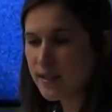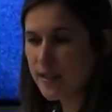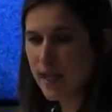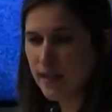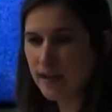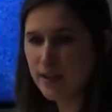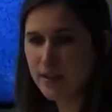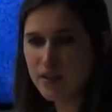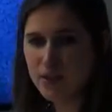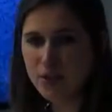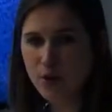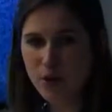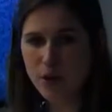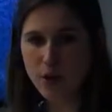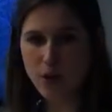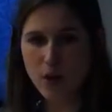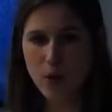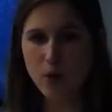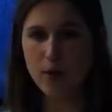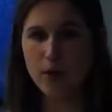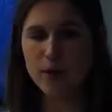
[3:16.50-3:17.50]
Silent,
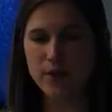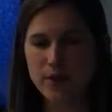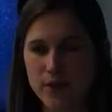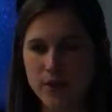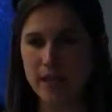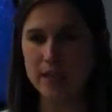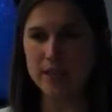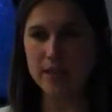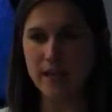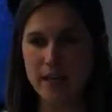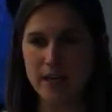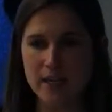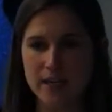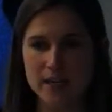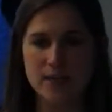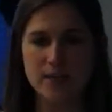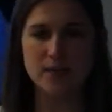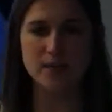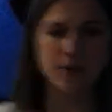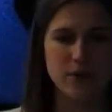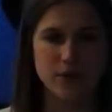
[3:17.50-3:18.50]
solo, 30
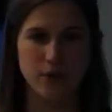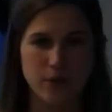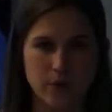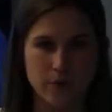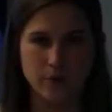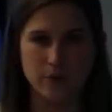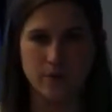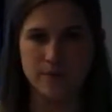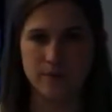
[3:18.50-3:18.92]
seconds, go.